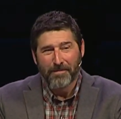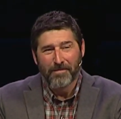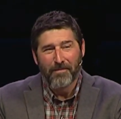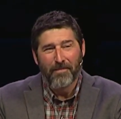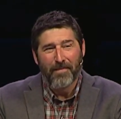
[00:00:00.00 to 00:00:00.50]

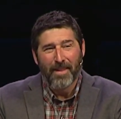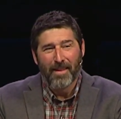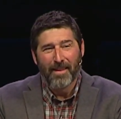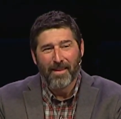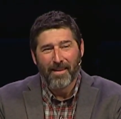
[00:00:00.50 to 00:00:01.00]

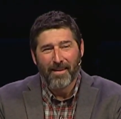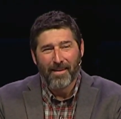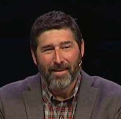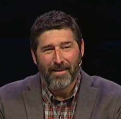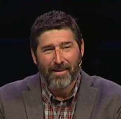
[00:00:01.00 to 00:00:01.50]

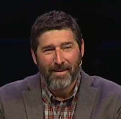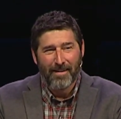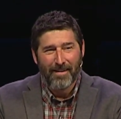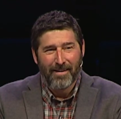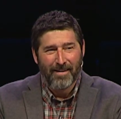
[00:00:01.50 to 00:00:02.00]

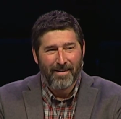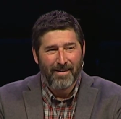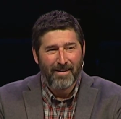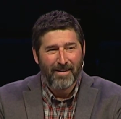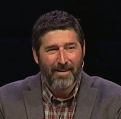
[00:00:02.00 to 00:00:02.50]

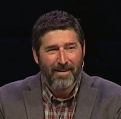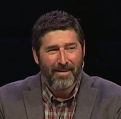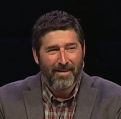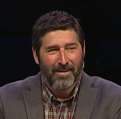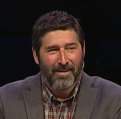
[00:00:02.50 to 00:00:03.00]

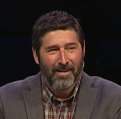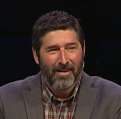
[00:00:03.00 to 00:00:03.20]
Nobody speaks.